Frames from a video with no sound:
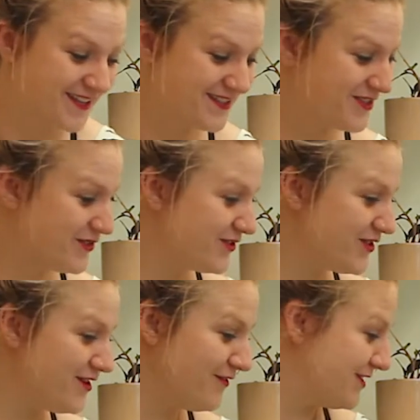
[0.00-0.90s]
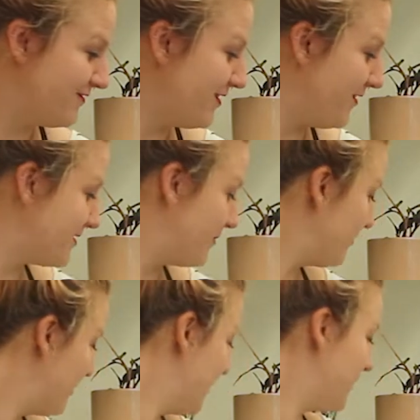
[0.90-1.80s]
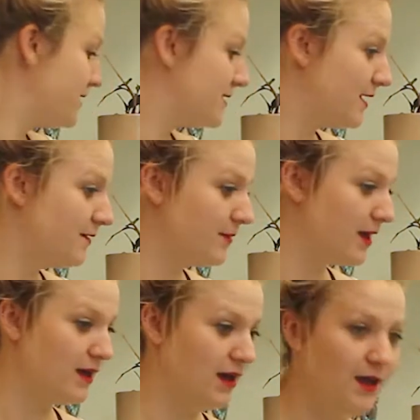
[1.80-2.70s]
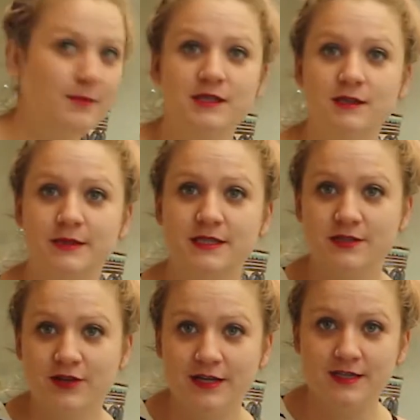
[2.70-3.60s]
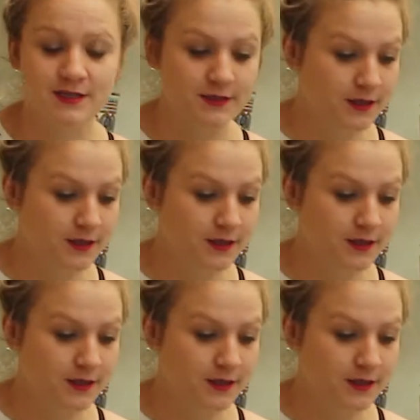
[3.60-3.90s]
So sorry if this video is a bit weird. I'm a little bit distracted.